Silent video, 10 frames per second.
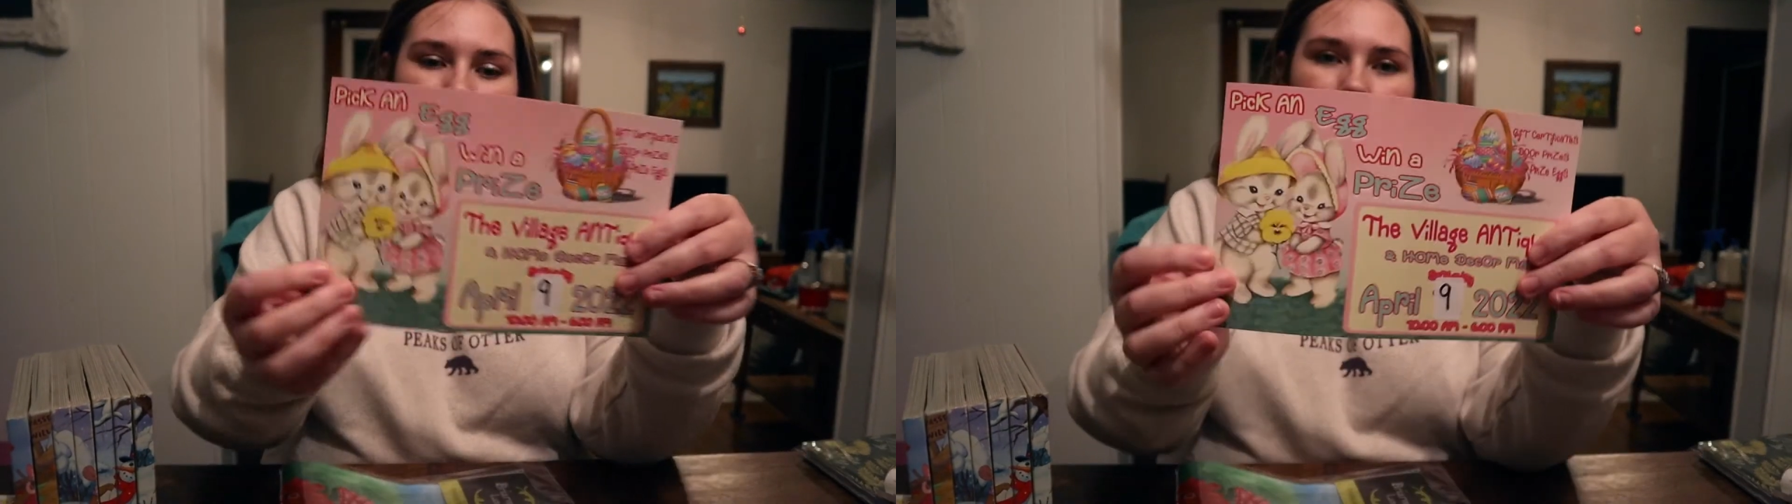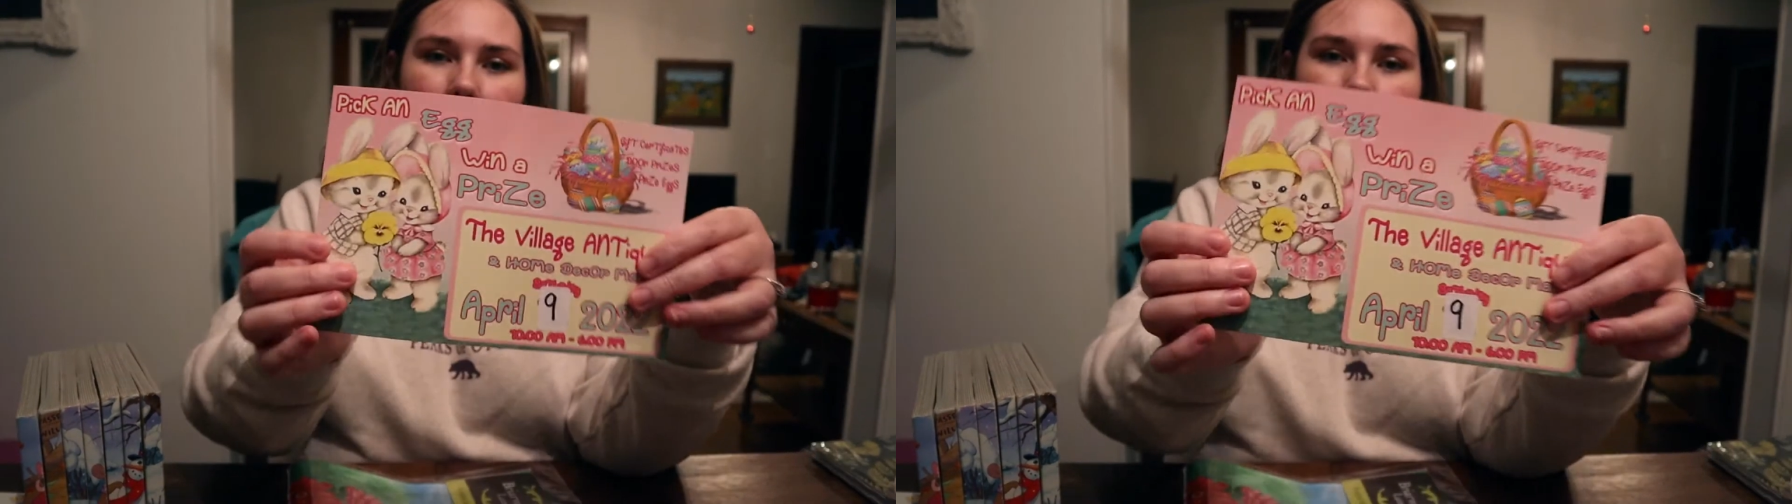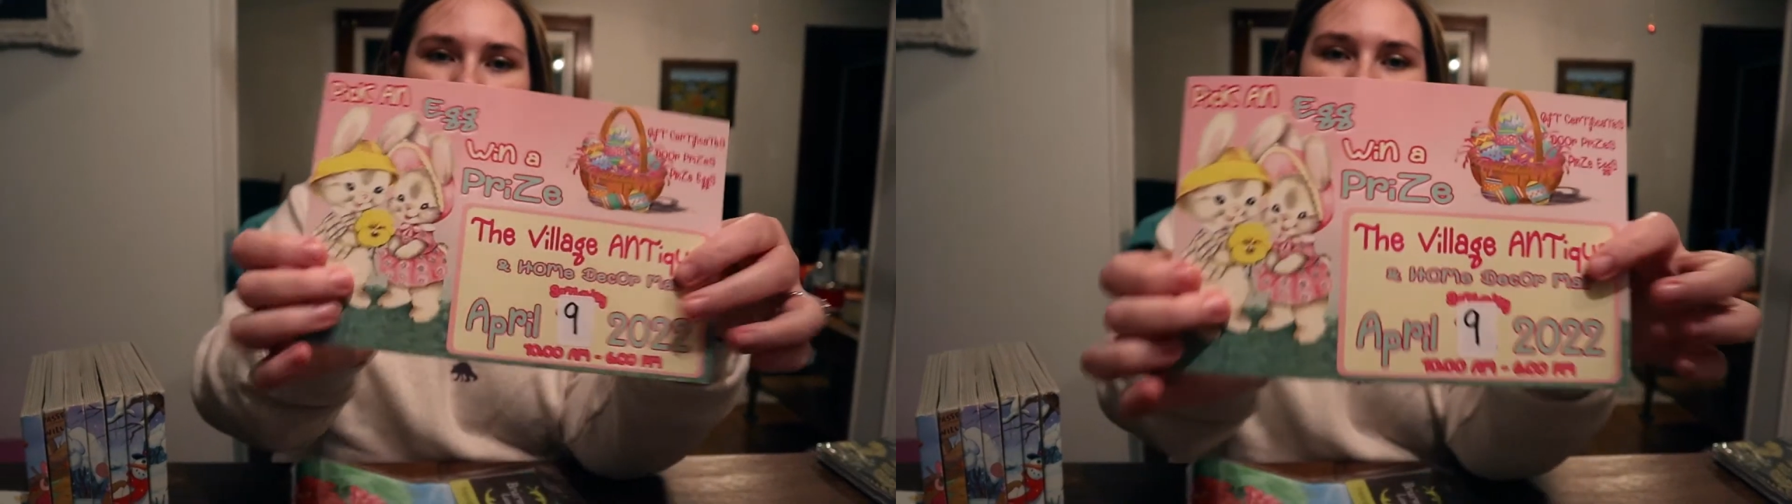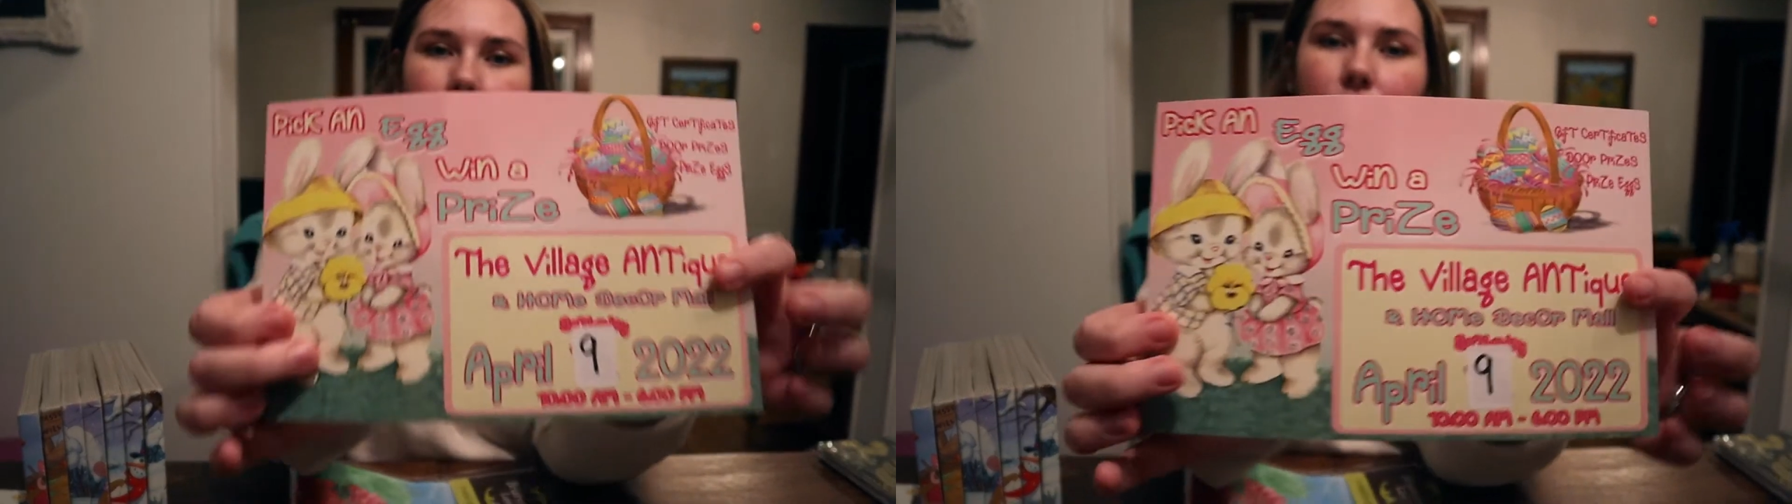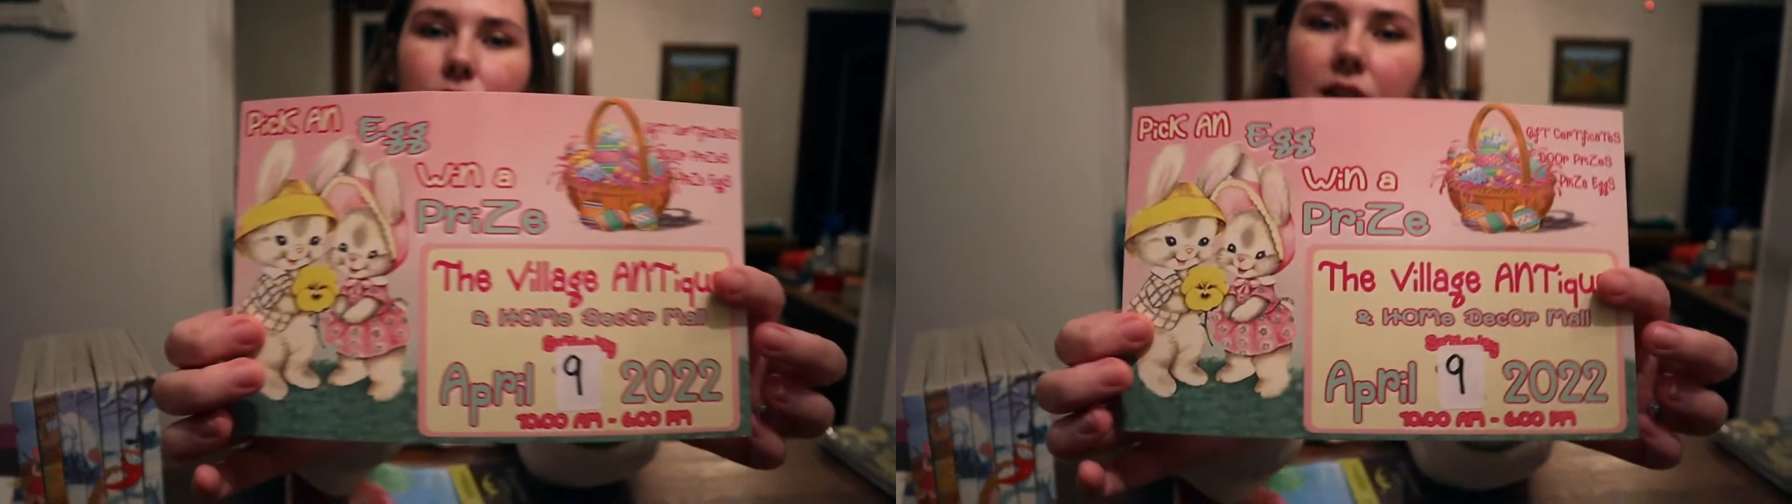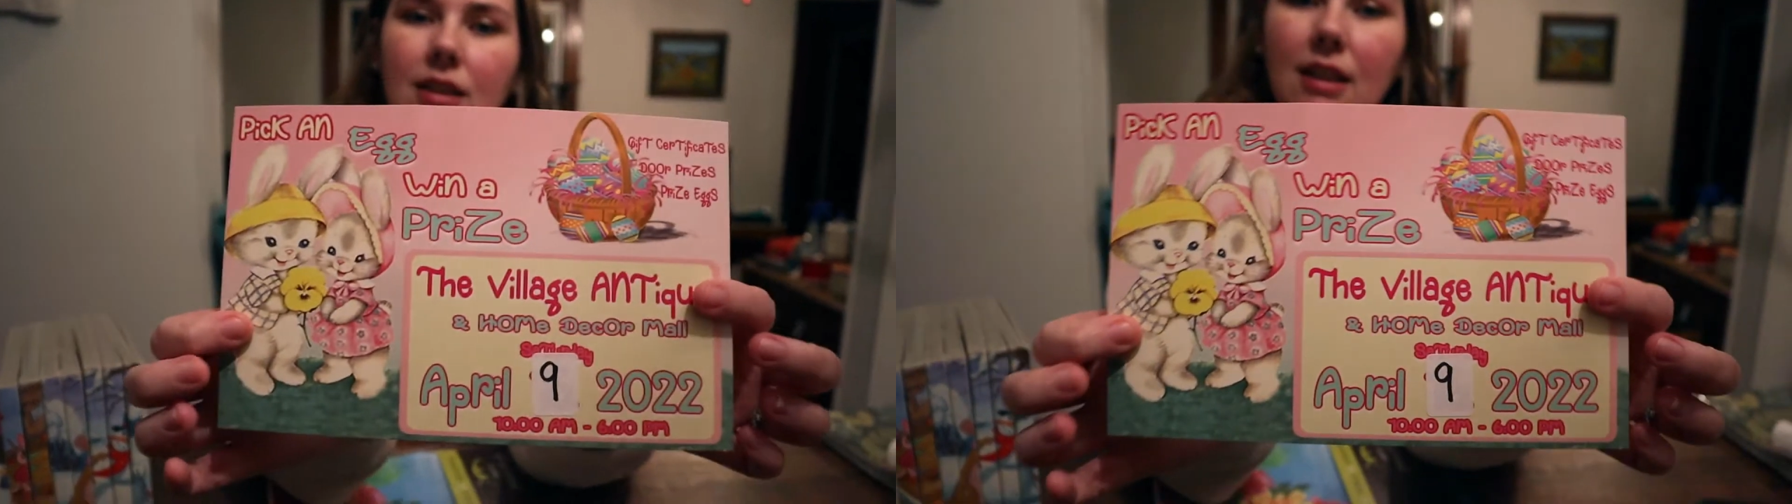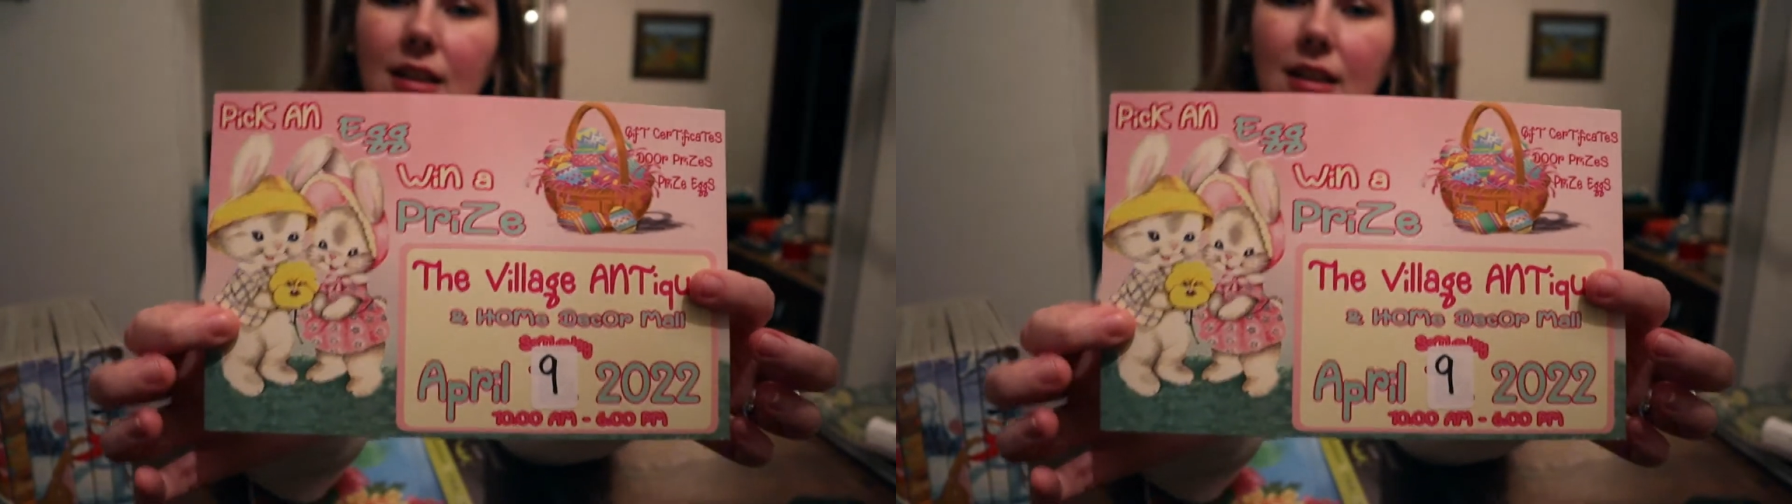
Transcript: thing that they're doing at the